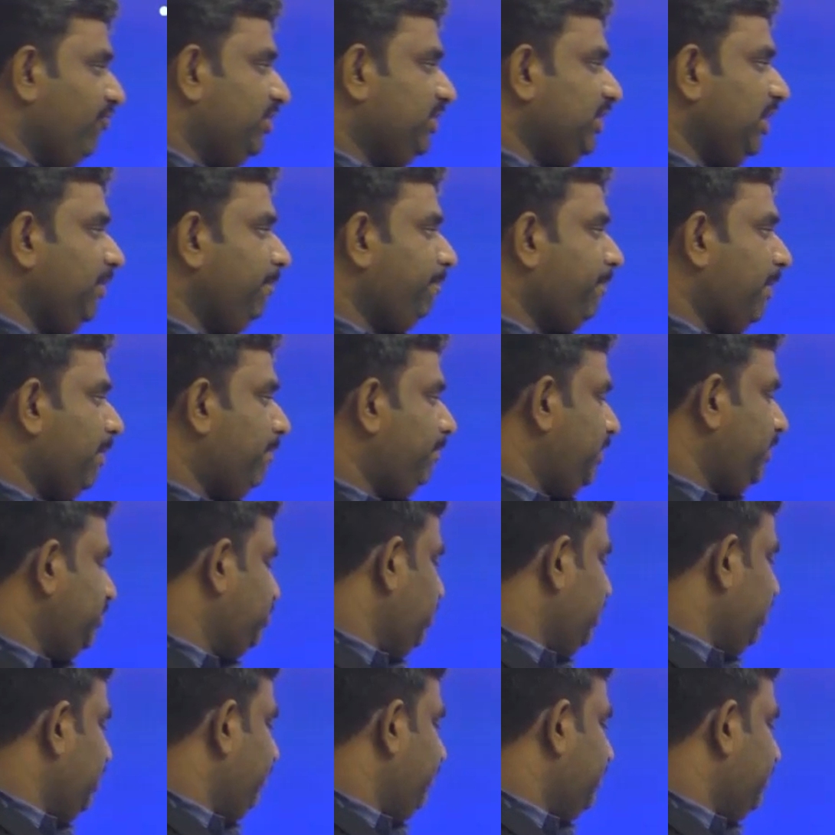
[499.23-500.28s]
within
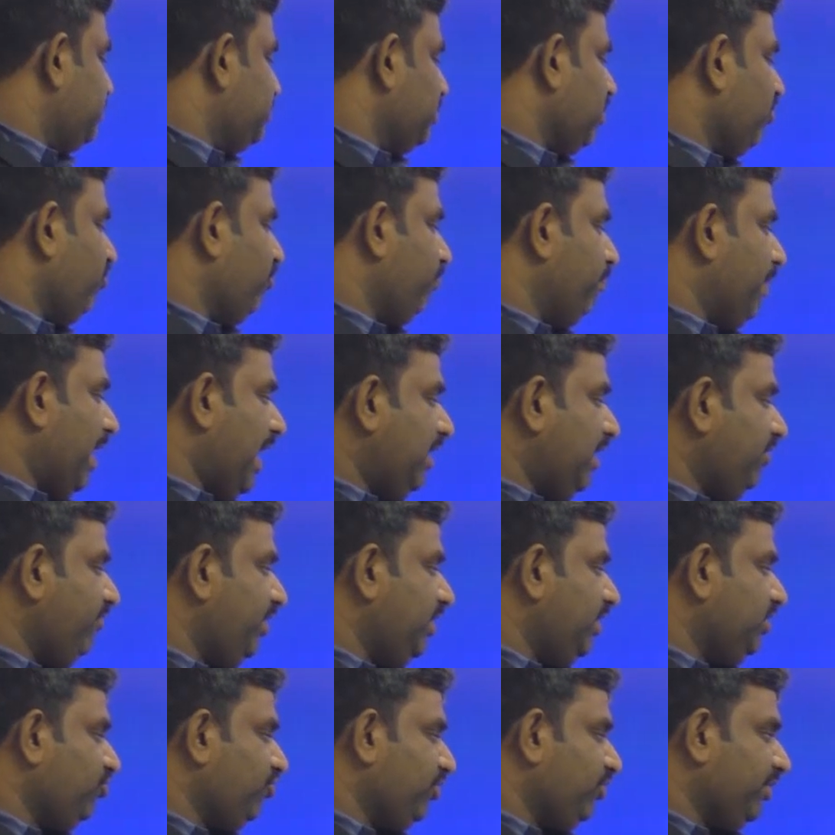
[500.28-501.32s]
published limits of
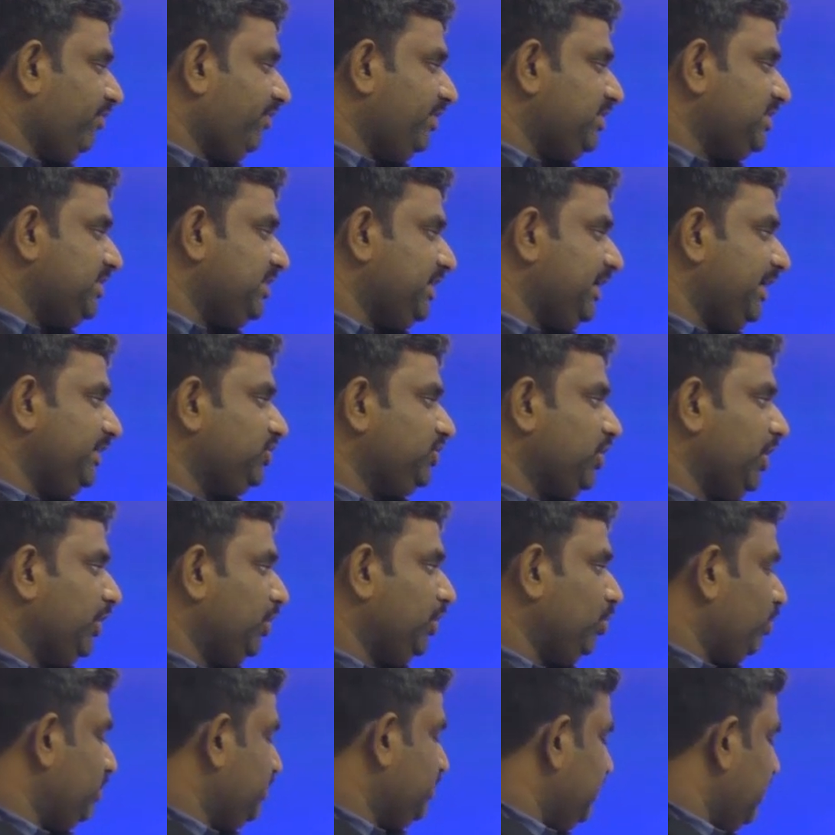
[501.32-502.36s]
bandwidth, frequency range,
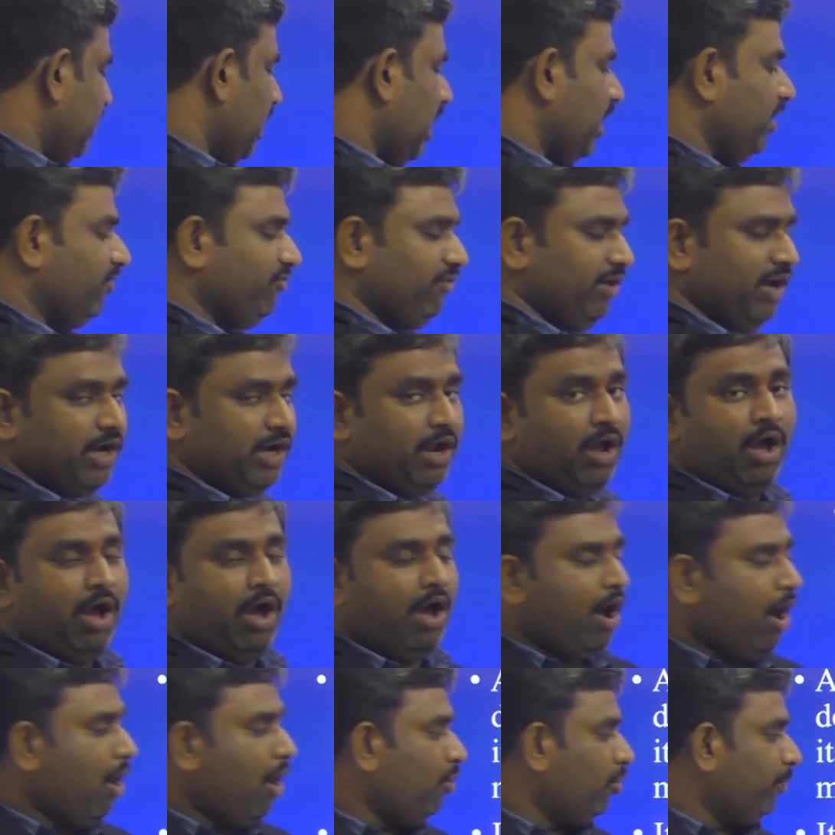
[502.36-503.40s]
accuracy and wave
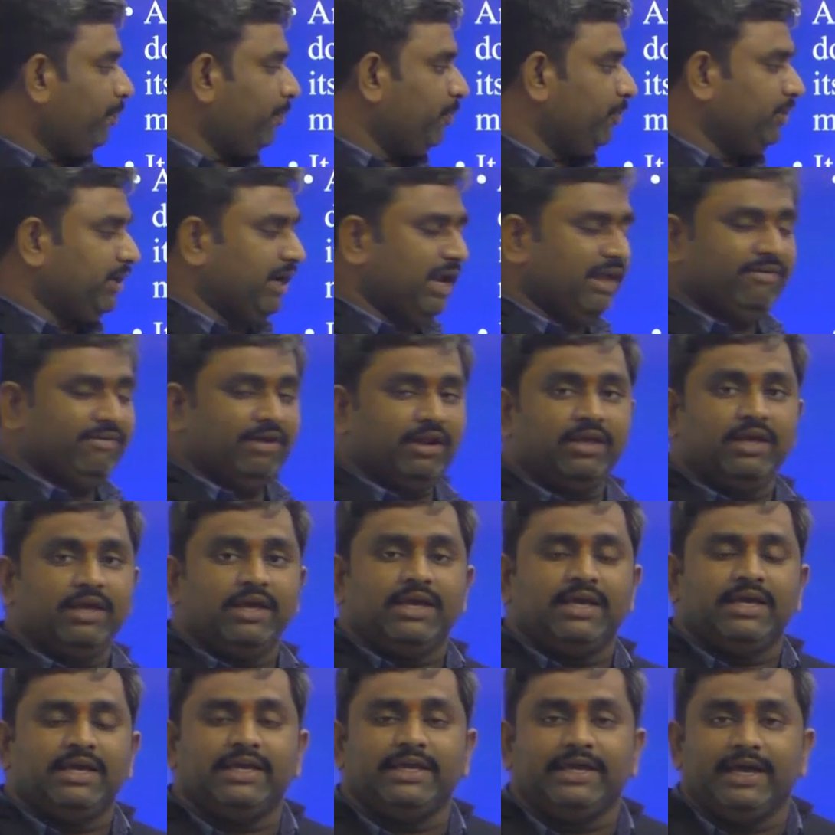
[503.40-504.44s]
output level.
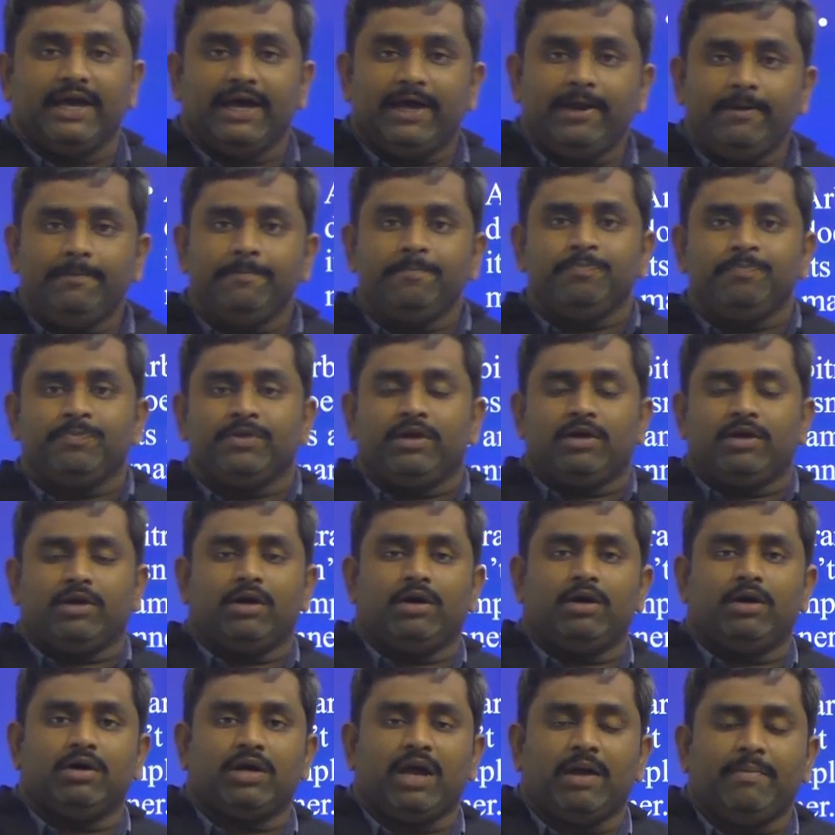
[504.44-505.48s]
Here,
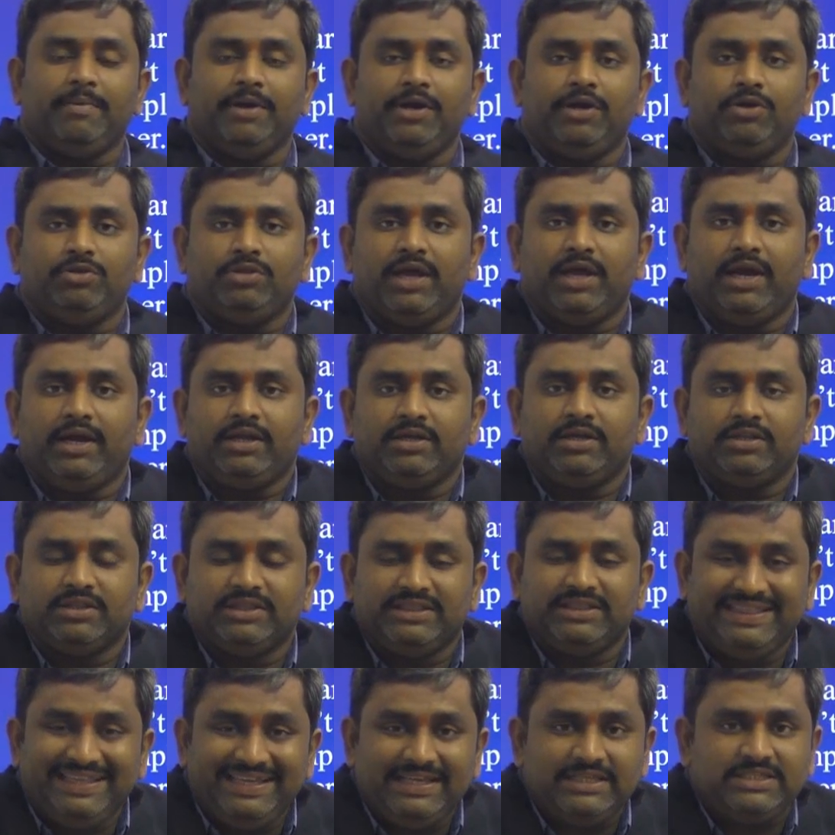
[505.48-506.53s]
coming to that,
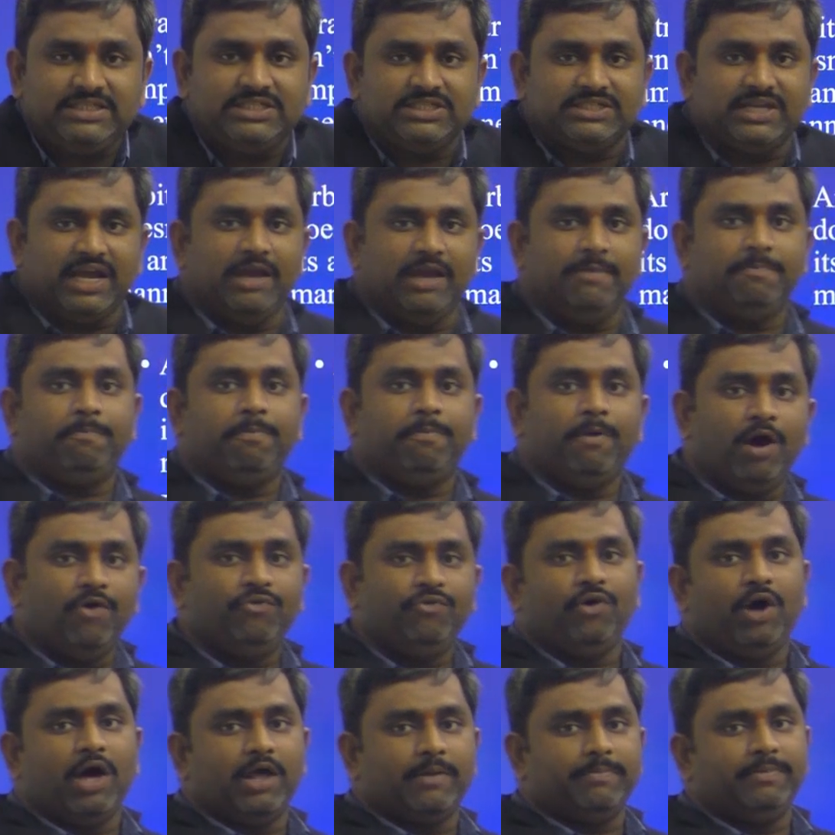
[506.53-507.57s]
these type
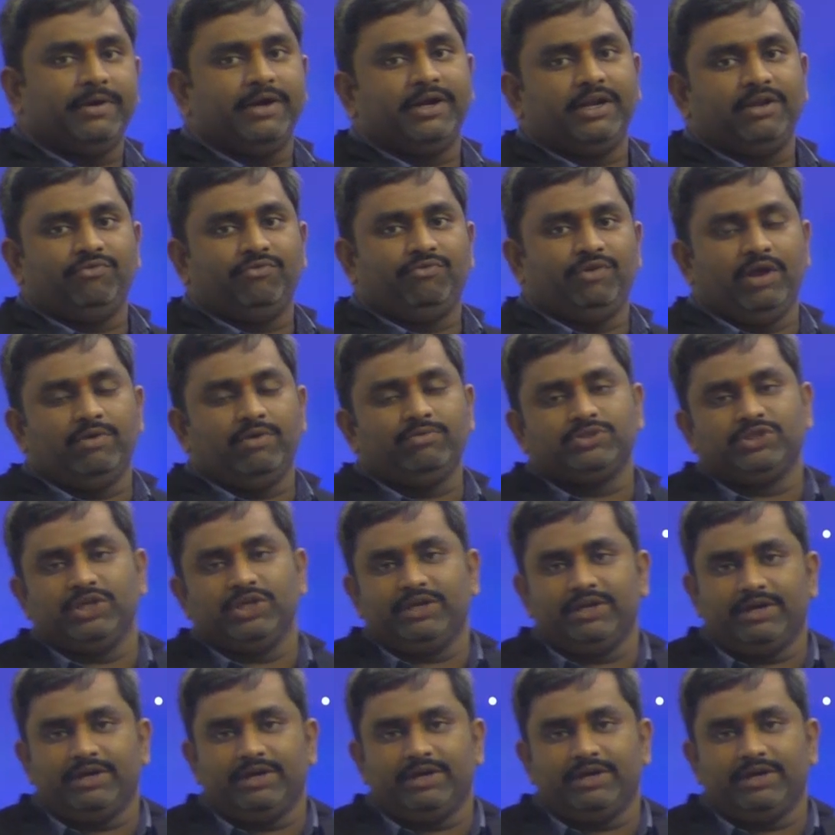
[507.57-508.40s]
of arbitrary